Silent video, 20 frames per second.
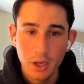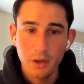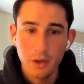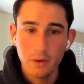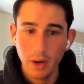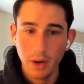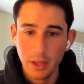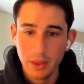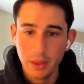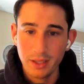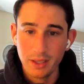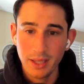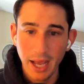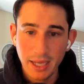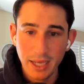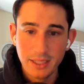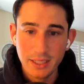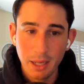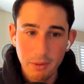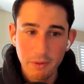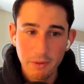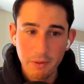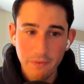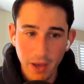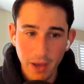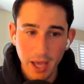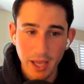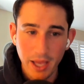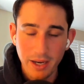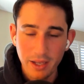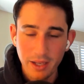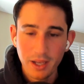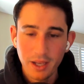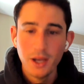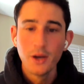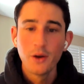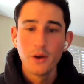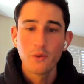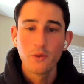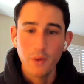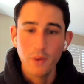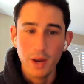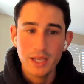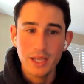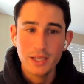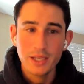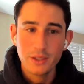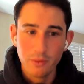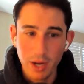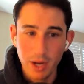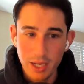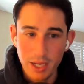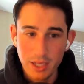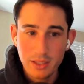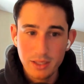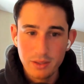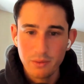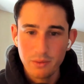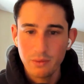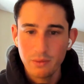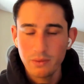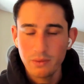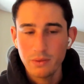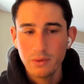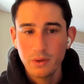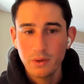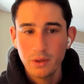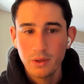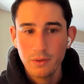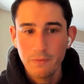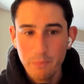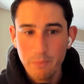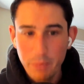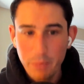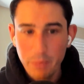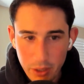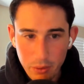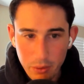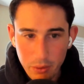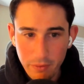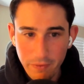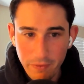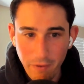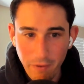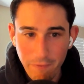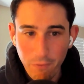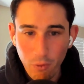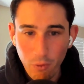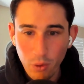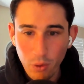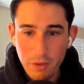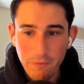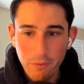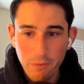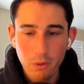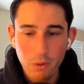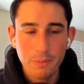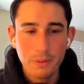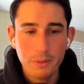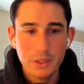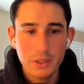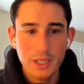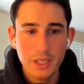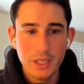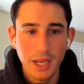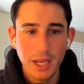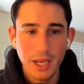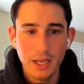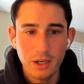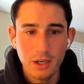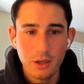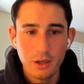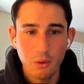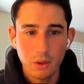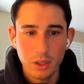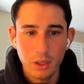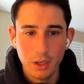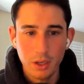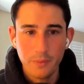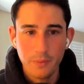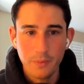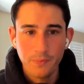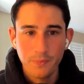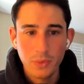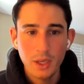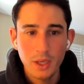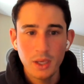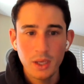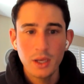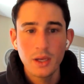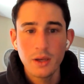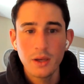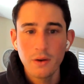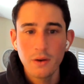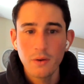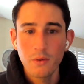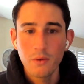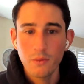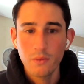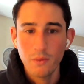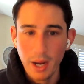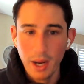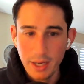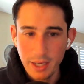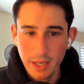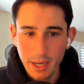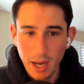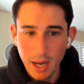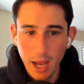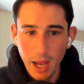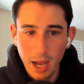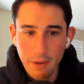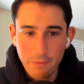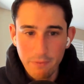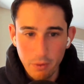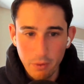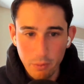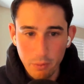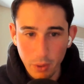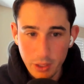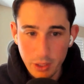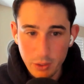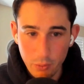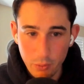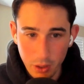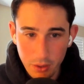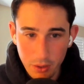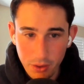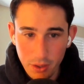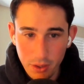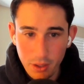right? The last time the Fed raised rates, Bitcoin fell 44% in a quarter, right? Uh, for what it's worth,